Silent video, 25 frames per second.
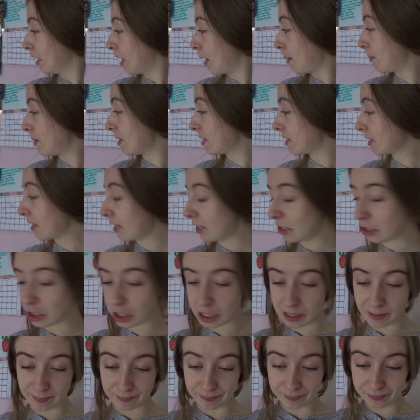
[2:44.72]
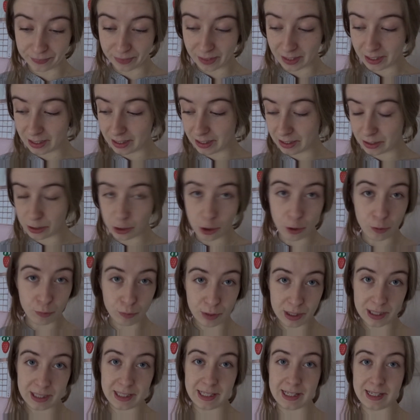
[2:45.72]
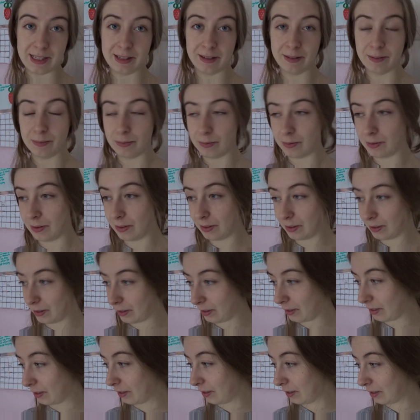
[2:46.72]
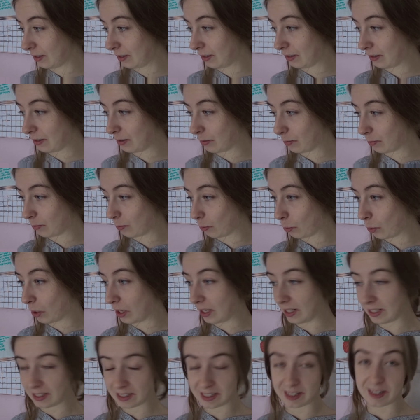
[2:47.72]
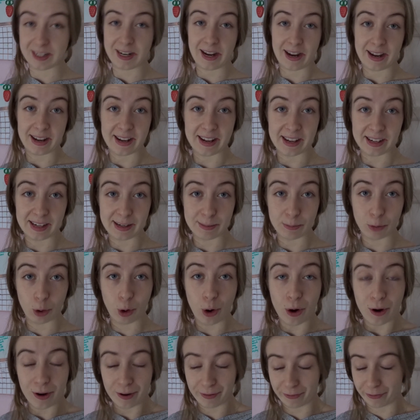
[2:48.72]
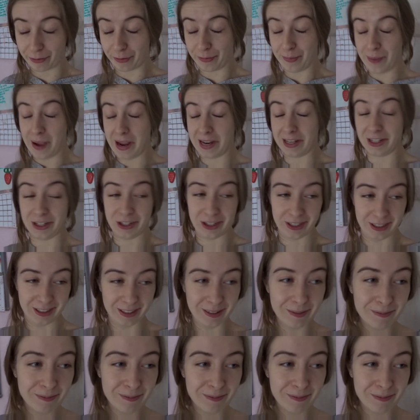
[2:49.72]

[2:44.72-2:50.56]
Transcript: A bit sludgy. Not really willing to take any more information,